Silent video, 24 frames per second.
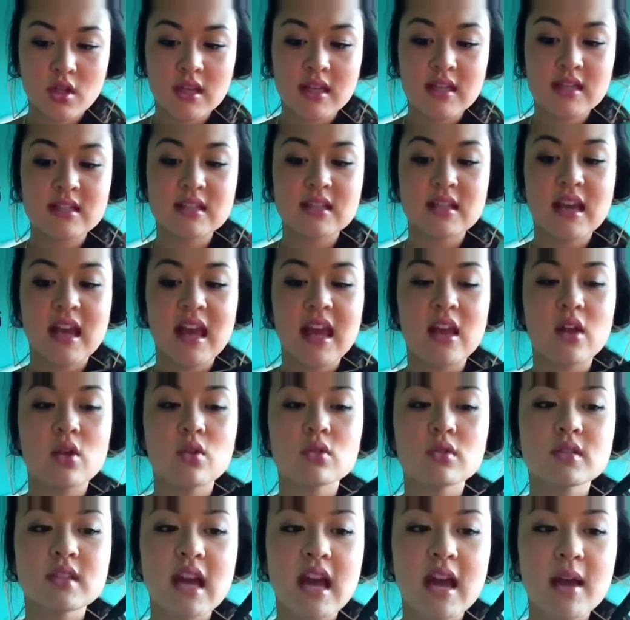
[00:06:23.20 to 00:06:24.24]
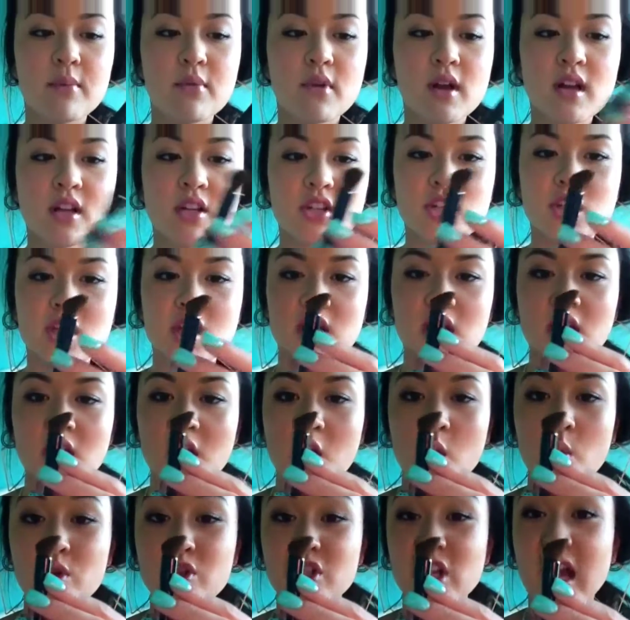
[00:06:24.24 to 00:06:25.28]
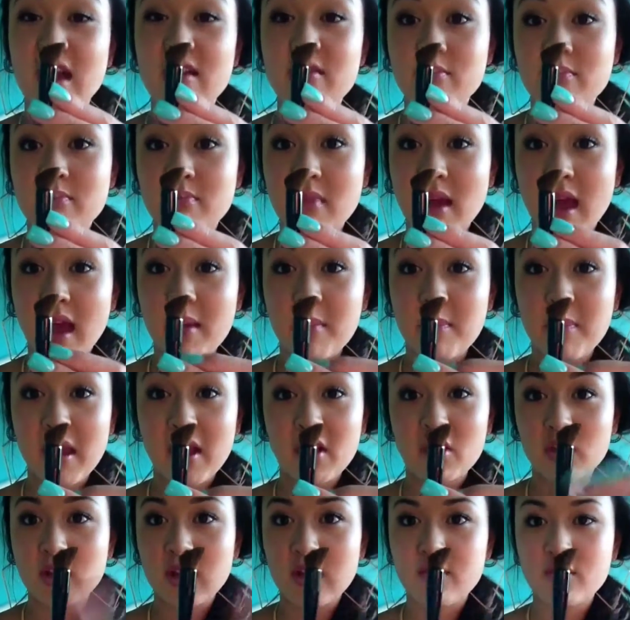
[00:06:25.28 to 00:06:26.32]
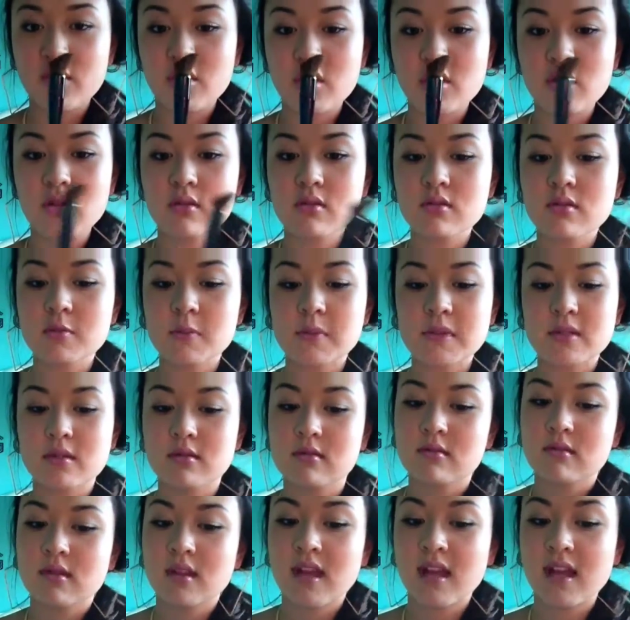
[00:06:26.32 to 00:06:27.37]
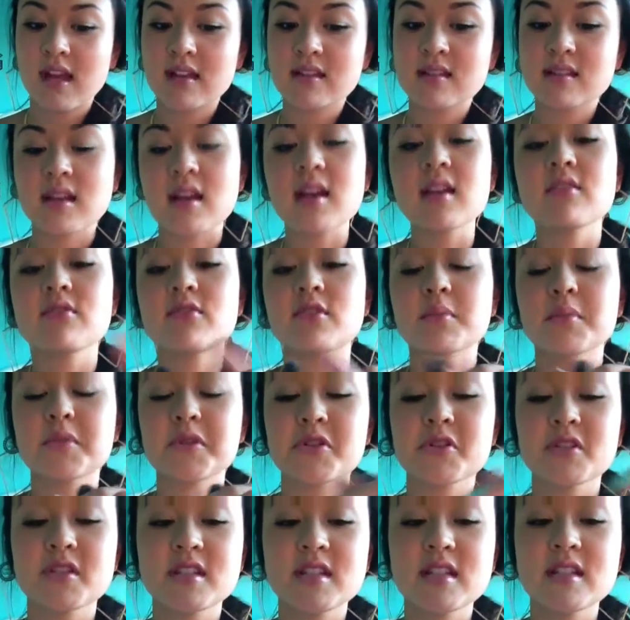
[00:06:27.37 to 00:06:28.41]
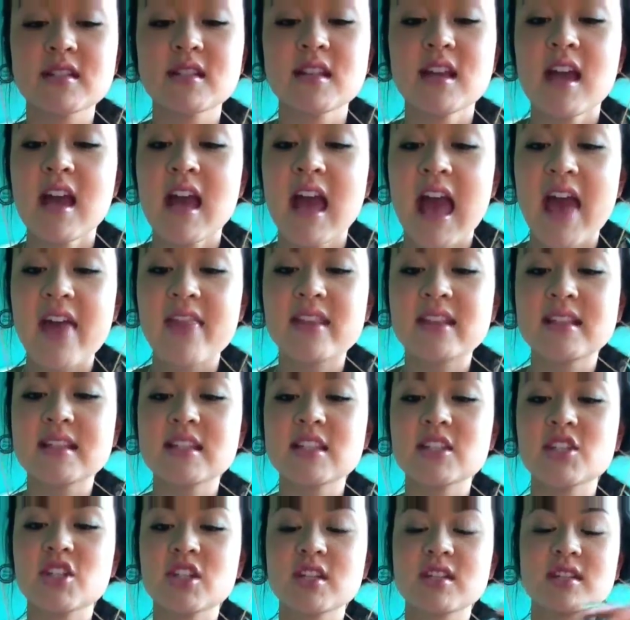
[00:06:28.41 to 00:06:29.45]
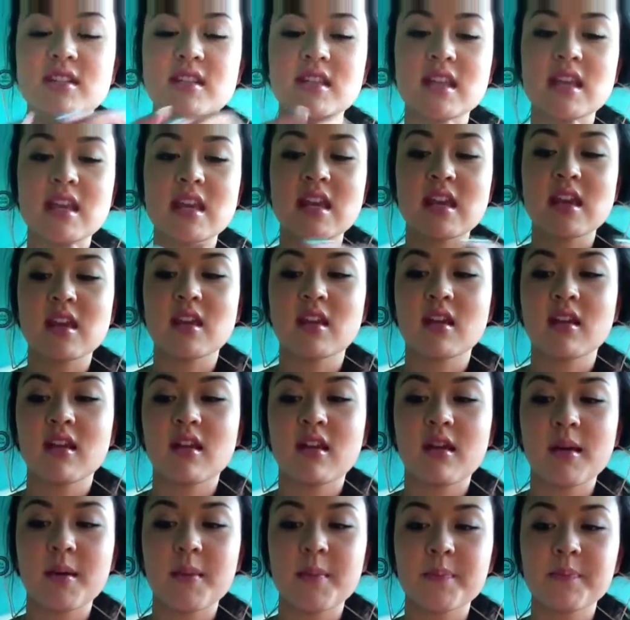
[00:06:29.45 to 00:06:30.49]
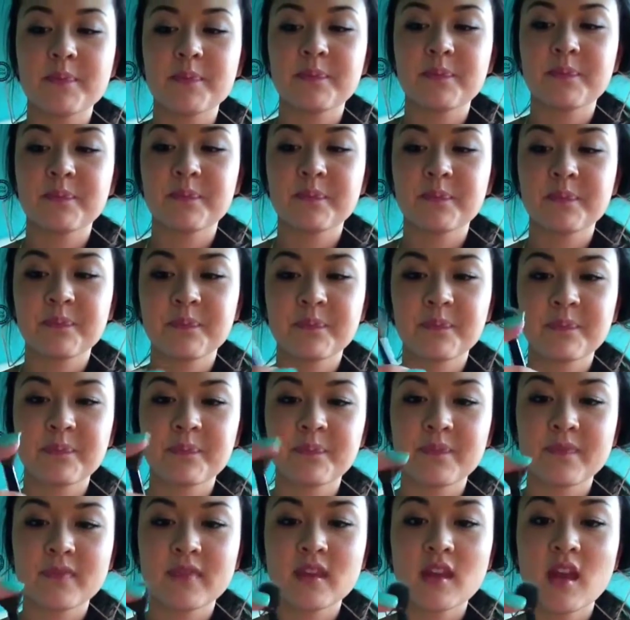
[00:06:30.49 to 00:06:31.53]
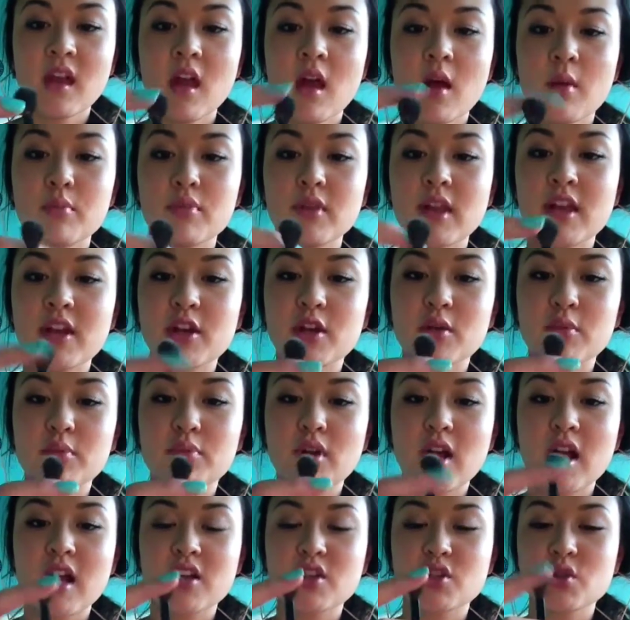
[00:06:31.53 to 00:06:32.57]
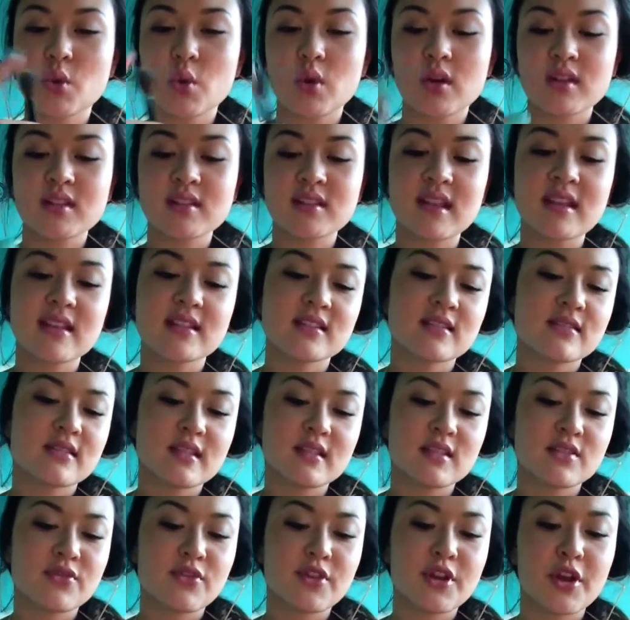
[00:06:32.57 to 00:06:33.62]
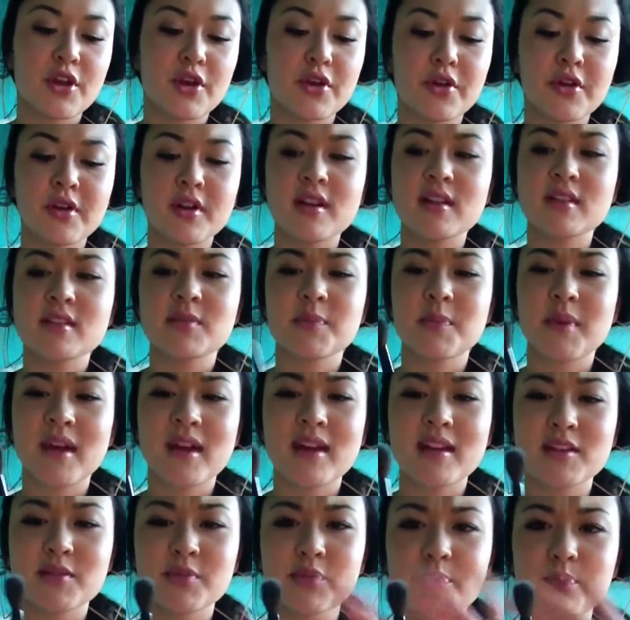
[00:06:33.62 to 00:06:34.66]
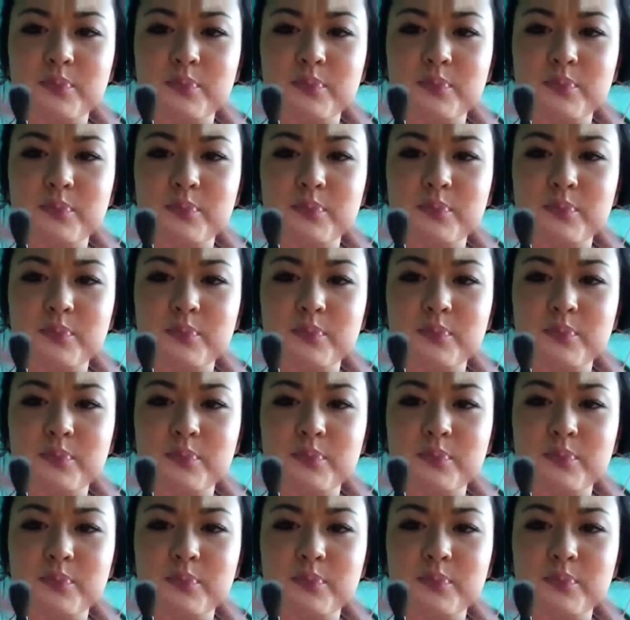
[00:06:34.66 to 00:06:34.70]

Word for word: is an angled eye brush, which I, I barely ever use, but like I said, for emergencies. And this is just the um, blender brush, or it says it's for your crease, but it's